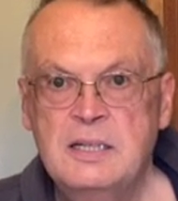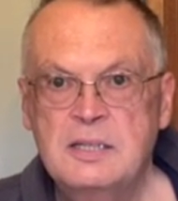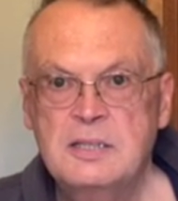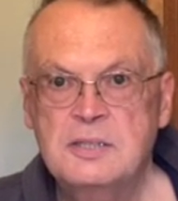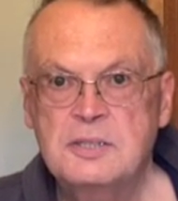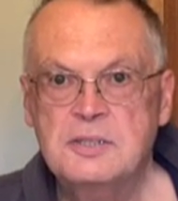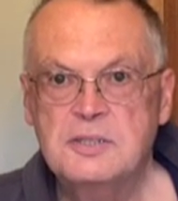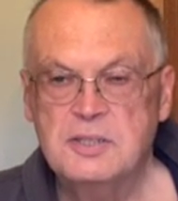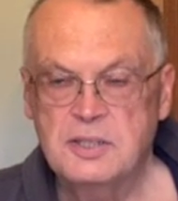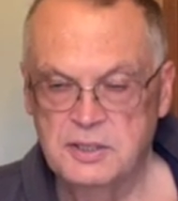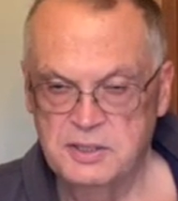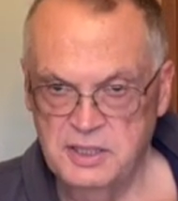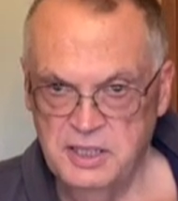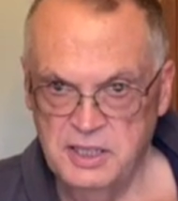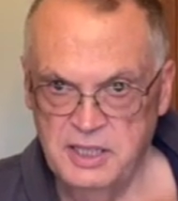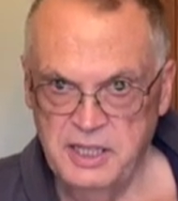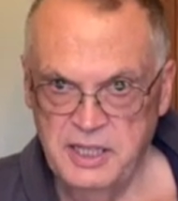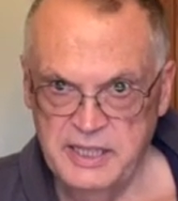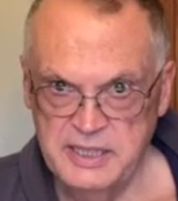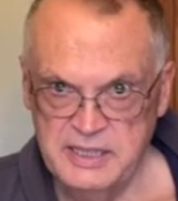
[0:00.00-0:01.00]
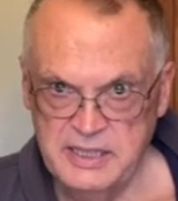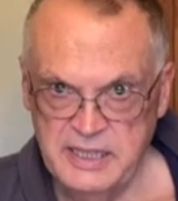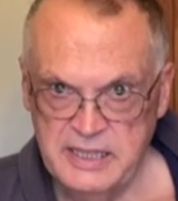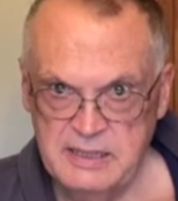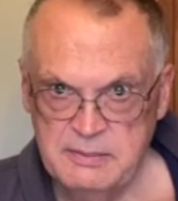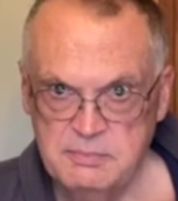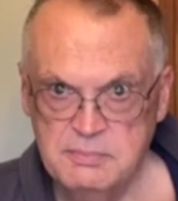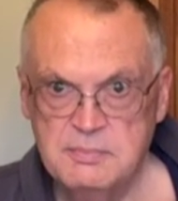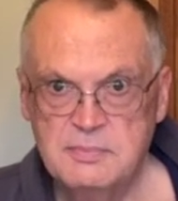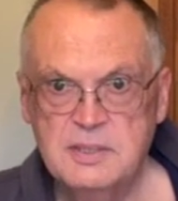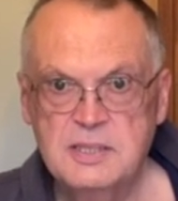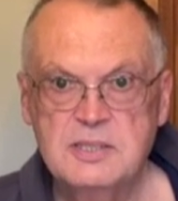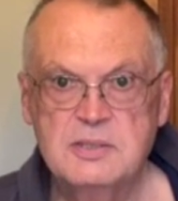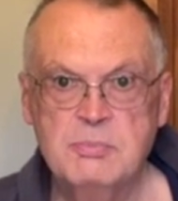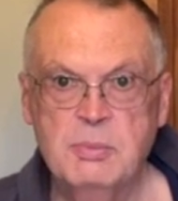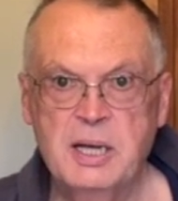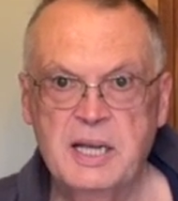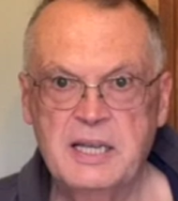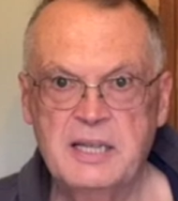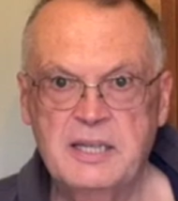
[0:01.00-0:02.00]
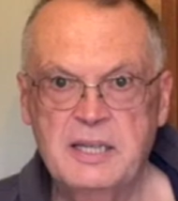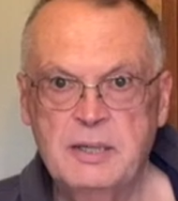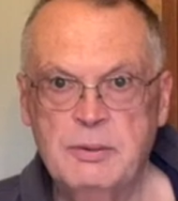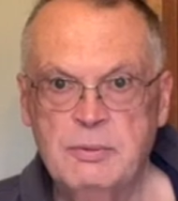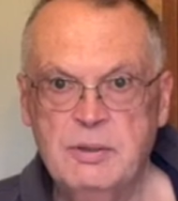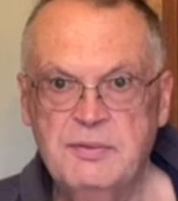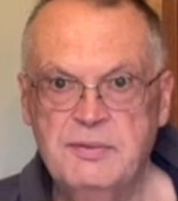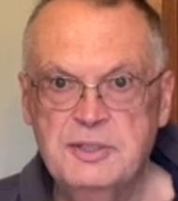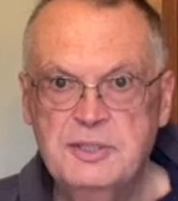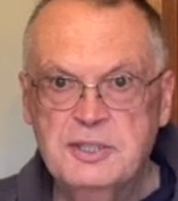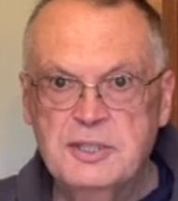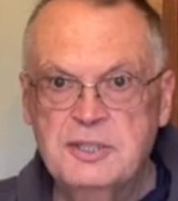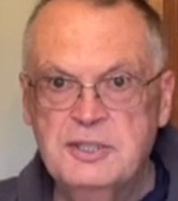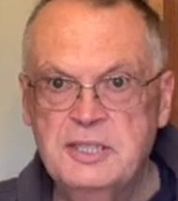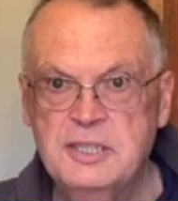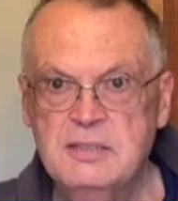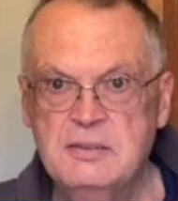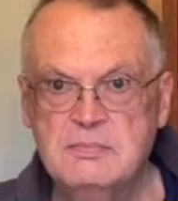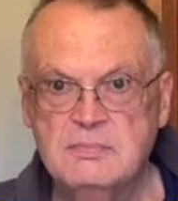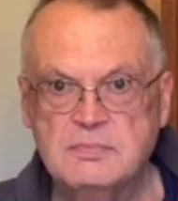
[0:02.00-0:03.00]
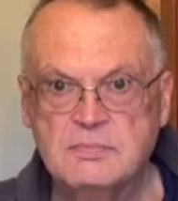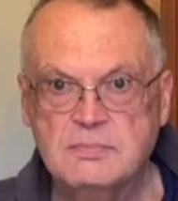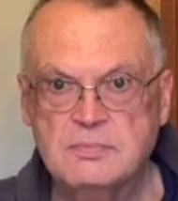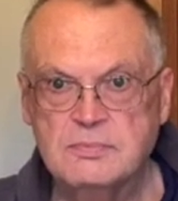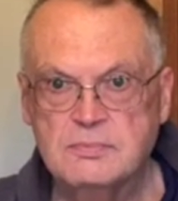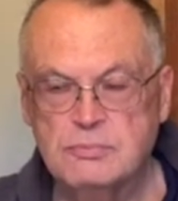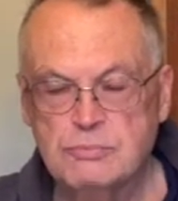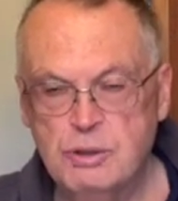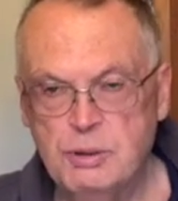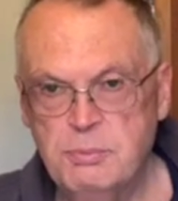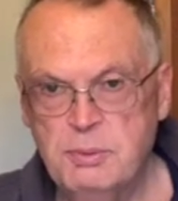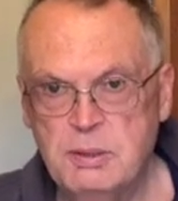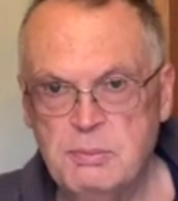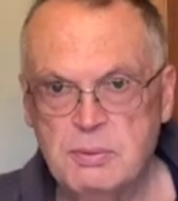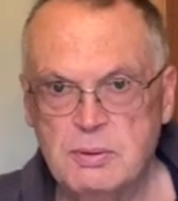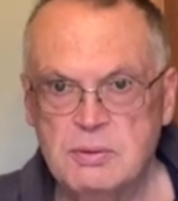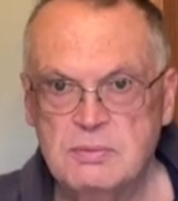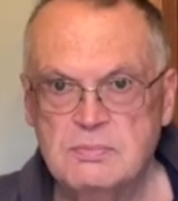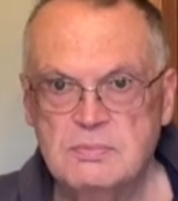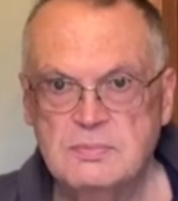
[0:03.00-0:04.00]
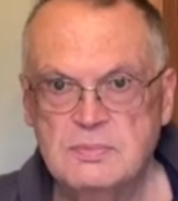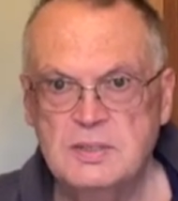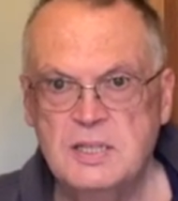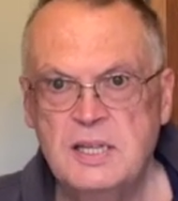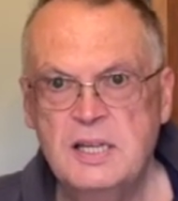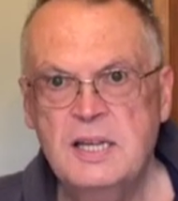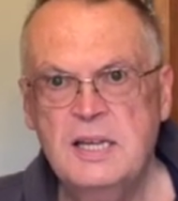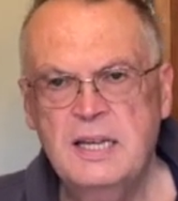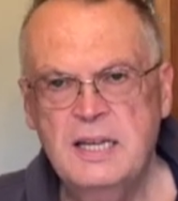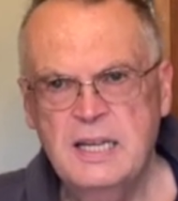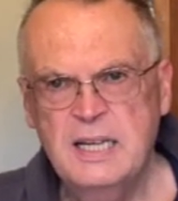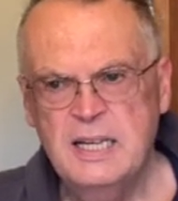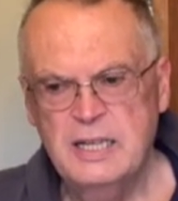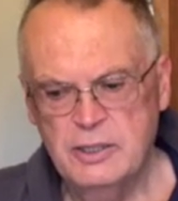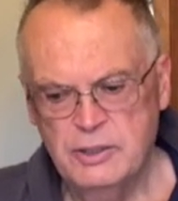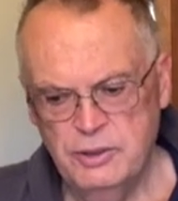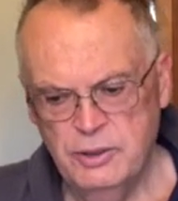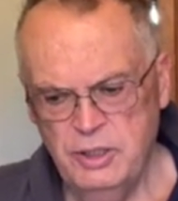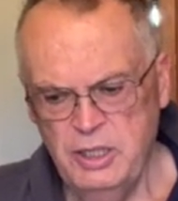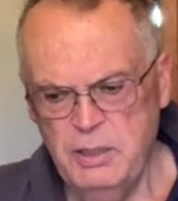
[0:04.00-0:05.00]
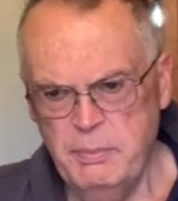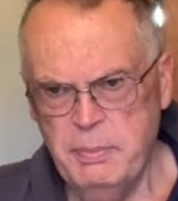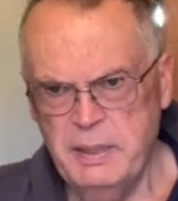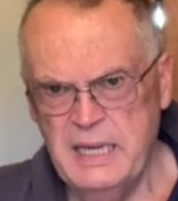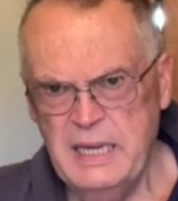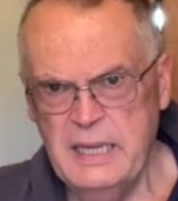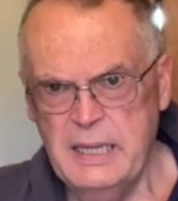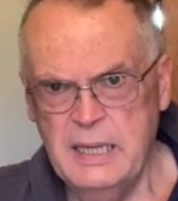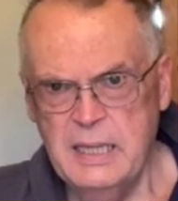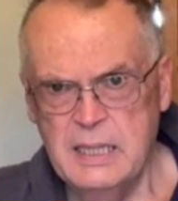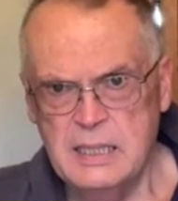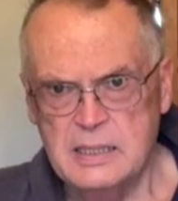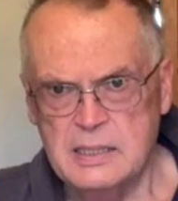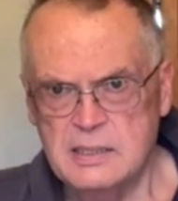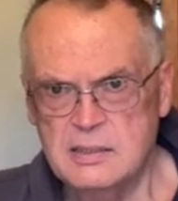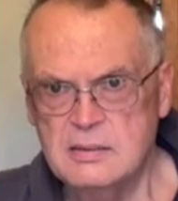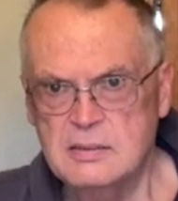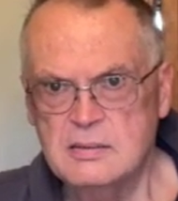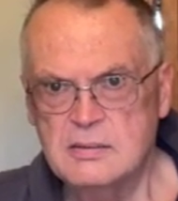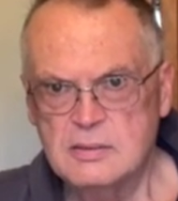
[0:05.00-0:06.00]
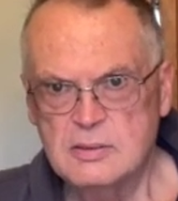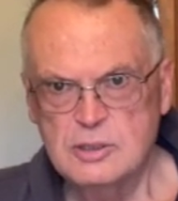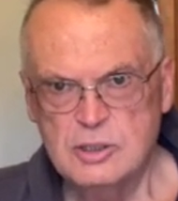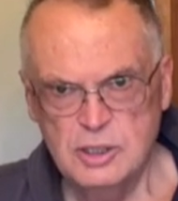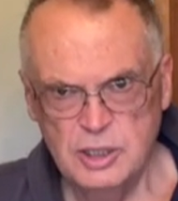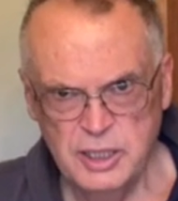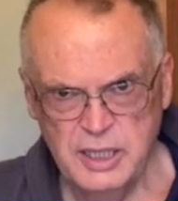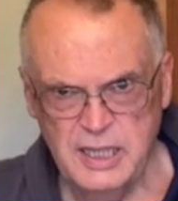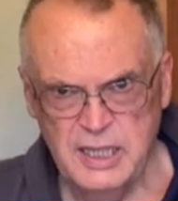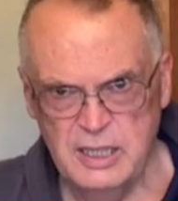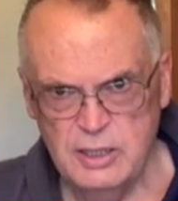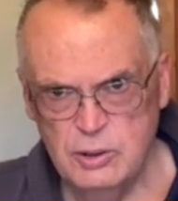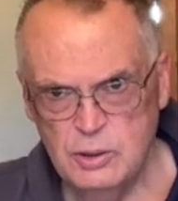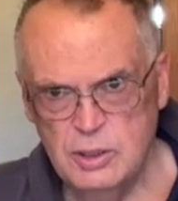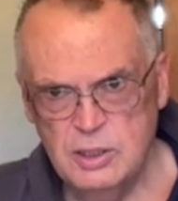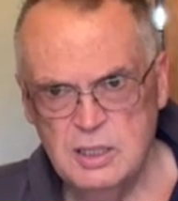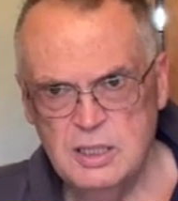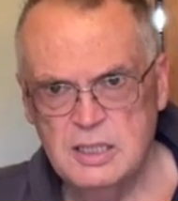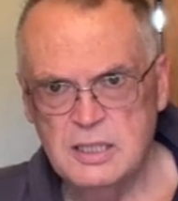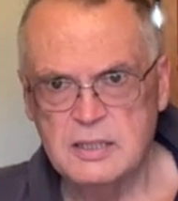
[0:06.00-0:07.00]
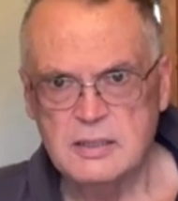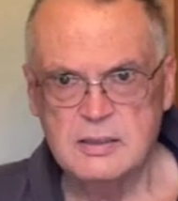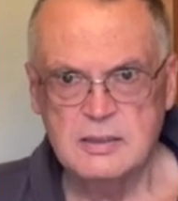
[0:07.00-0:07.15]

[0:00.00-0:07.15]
So until the next time, this is Mike, Ketorific Journey. Remember, cook your bacon. Cook it good.